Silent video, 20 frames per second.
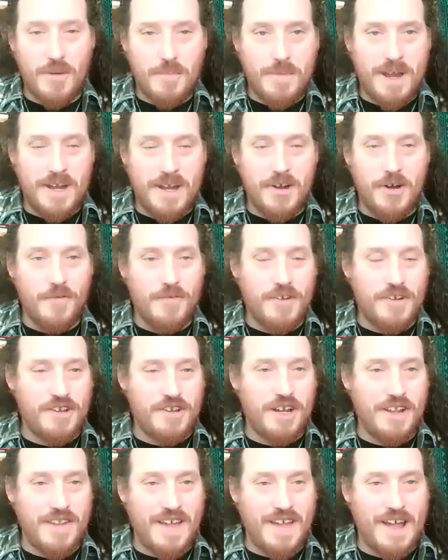I mean,
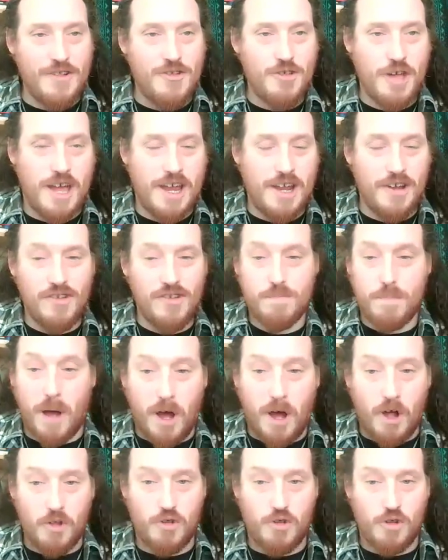obviously that changed
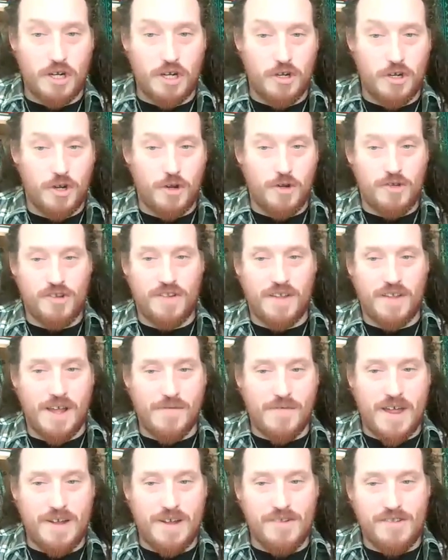partially due to the
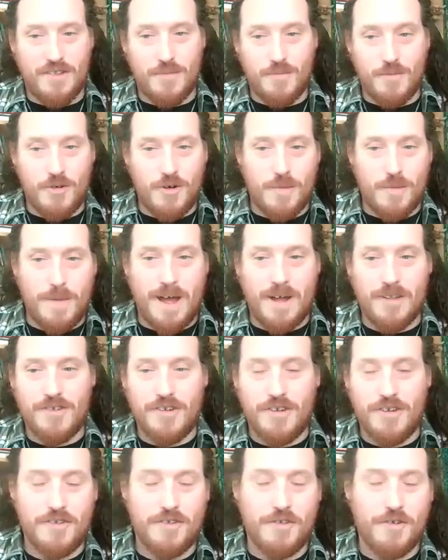events that we're about
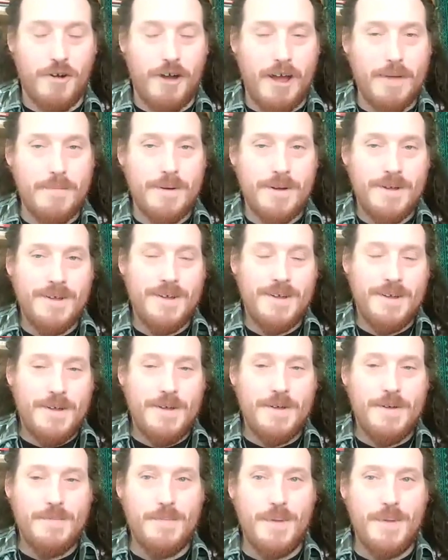to describe.
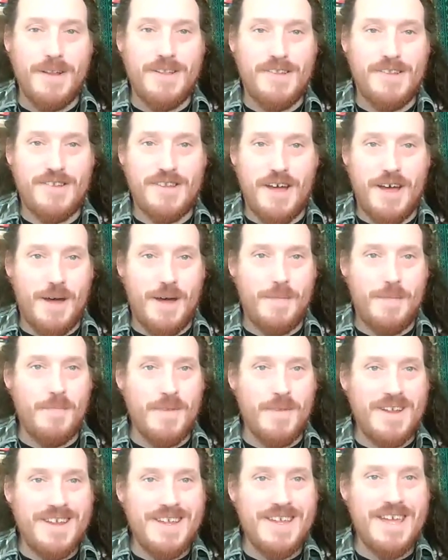But,
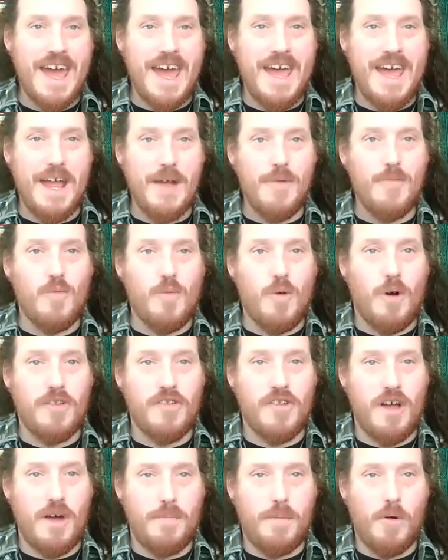um, yeah, it
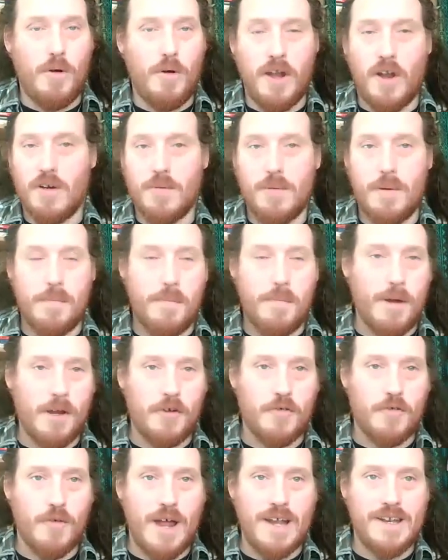was at a point. I remember my
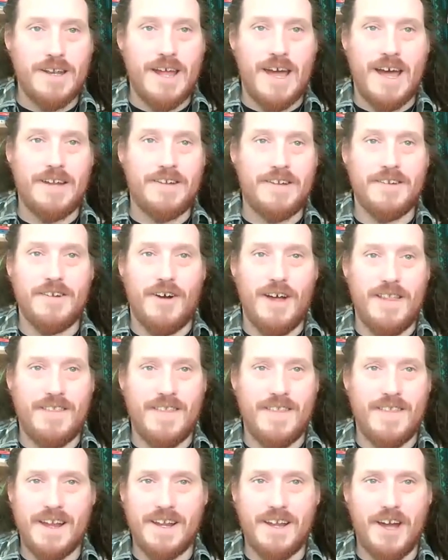granddad, I
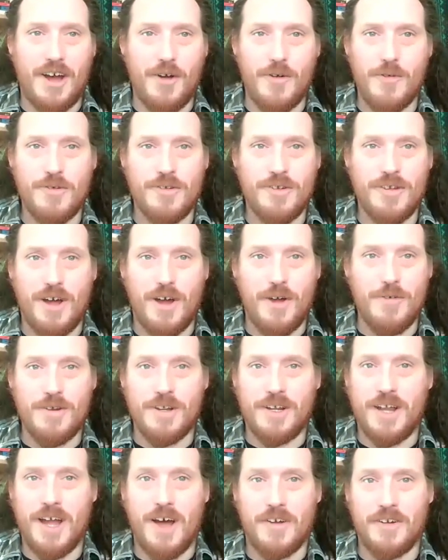think, owned
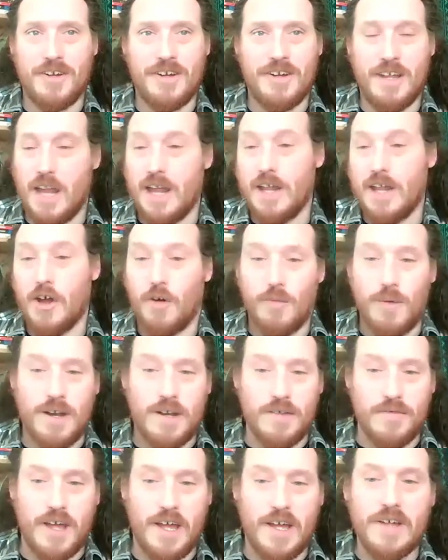owned a gun, and he, he got
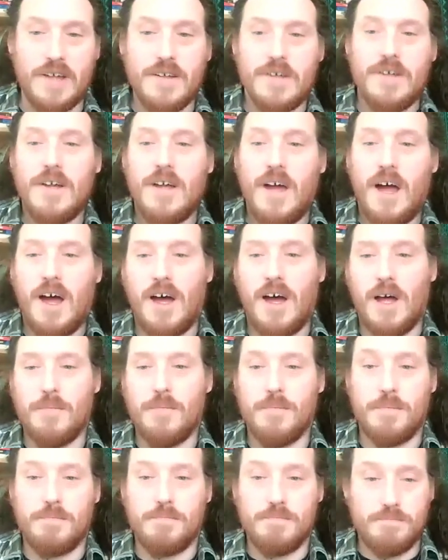rid of it.
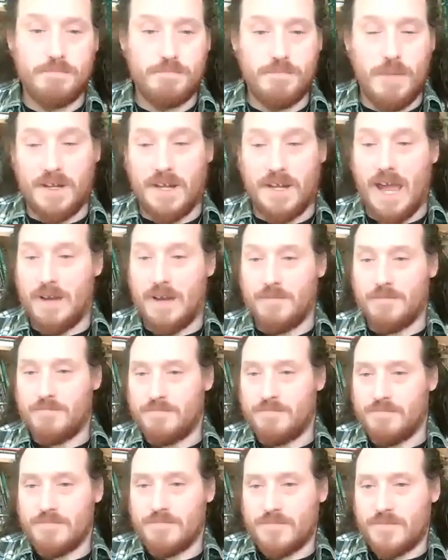Um, again,
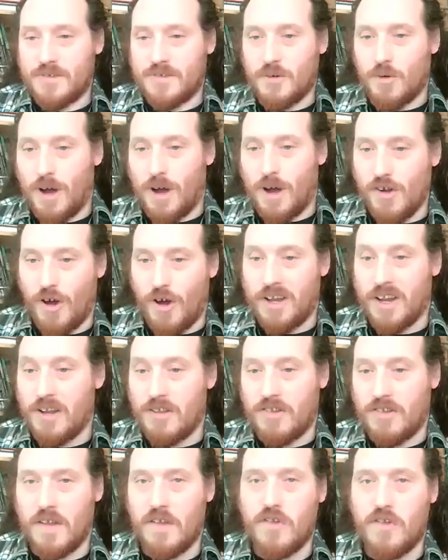quite tied
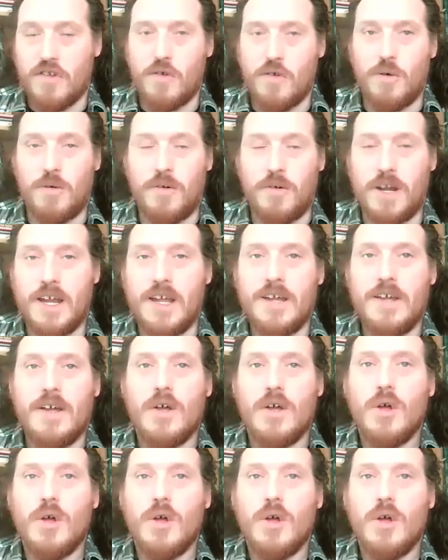into this story.